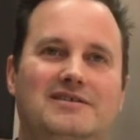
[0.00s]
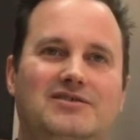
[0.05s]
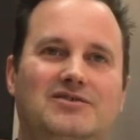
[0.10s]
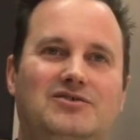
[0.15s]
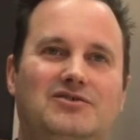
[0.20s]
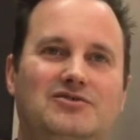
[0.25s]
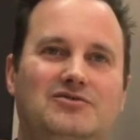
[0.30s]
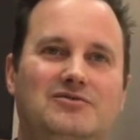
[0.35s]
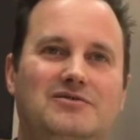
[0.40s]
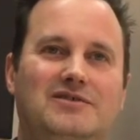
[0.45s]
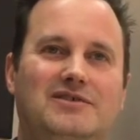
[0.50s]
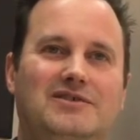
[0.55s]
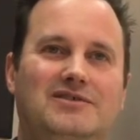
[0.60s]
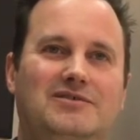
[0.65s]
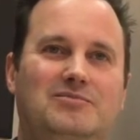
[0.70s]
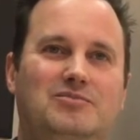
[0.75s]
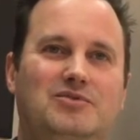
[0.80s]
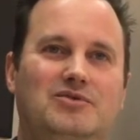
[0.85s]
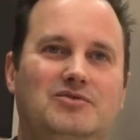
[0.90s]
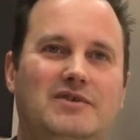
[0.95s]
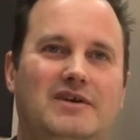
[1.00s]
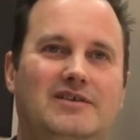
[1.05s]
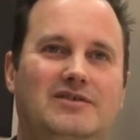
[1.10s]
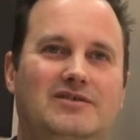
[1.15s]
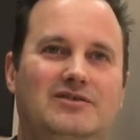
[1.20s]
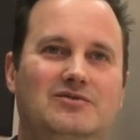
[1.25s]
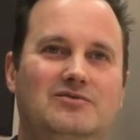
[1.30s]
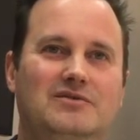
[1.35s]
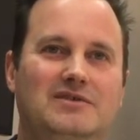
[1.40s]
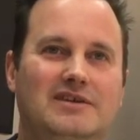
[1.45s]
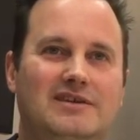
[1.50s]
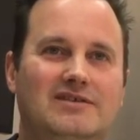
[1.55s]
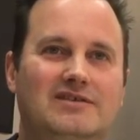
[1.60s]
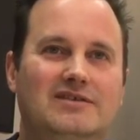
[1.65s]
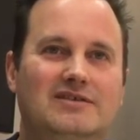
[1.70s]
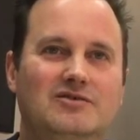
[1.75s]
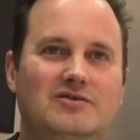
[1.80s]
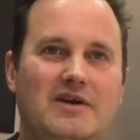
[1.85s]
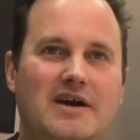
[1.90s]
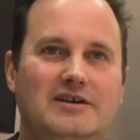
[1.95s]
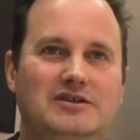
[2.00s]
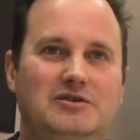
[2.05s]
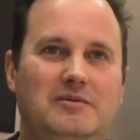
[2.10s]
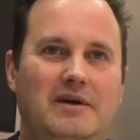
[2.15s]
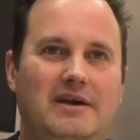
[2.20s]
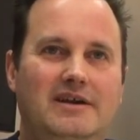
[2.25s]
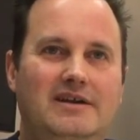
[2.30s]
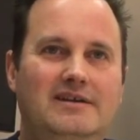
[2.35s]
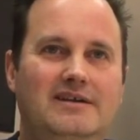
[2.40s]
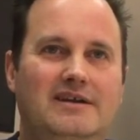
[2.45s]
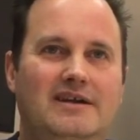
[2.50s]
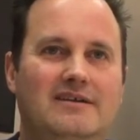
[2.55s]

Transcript: students progress through this and graduating.